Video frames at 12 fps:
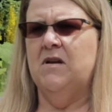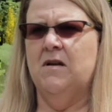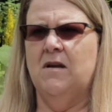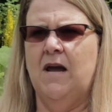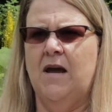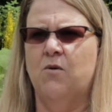
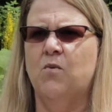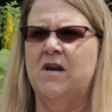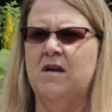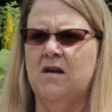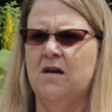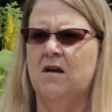and how
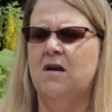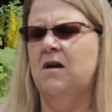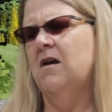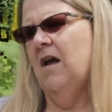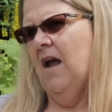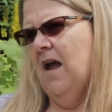we
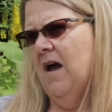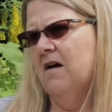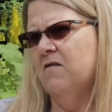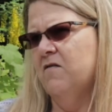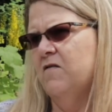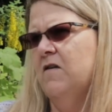
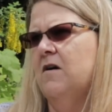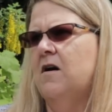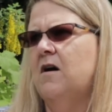have